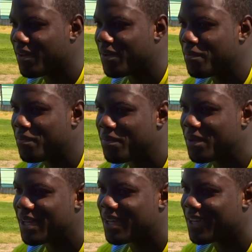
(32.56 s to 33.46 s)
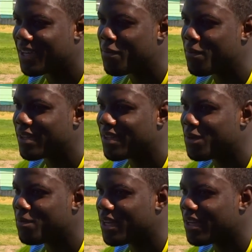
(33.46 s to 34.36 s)
I came back
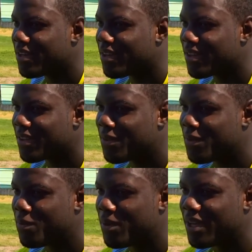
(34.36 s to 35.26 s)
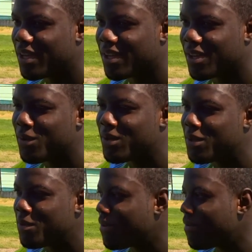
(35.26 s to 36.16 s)
to Jamaica to be
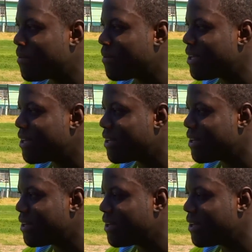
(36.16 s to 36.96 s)
closer to my family,